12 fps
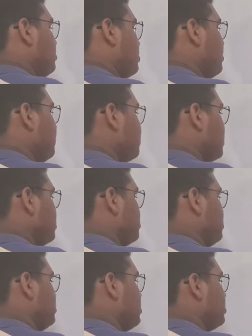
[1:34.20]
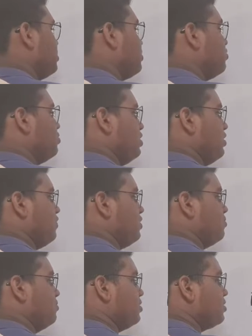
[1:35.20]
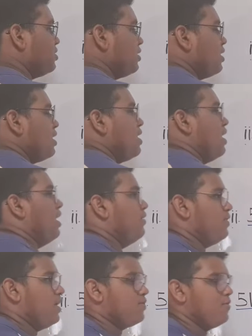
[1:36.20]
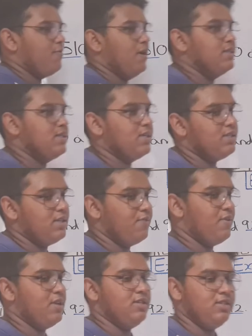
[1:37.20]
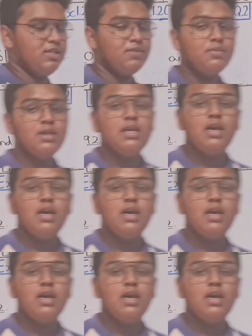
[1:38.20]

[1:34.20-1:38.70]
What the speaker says: Okay, so these are the two given numbers, and we have to find the HCF and LCM.